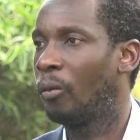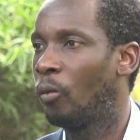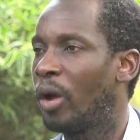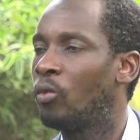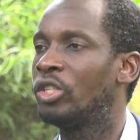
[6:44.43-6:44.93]

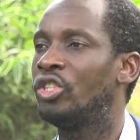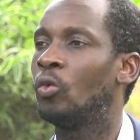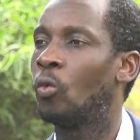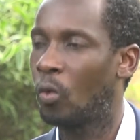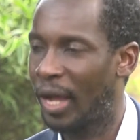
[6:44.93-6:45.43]
where would you
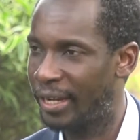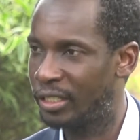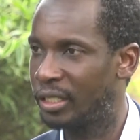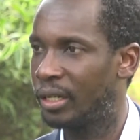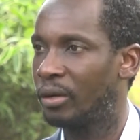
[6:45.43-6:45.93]

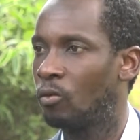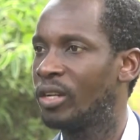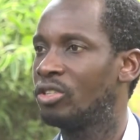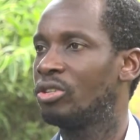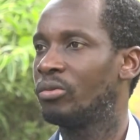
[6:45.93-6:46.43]
ideally
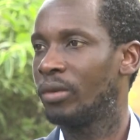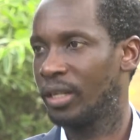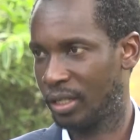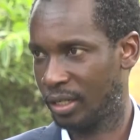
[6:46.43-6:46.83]
want to work?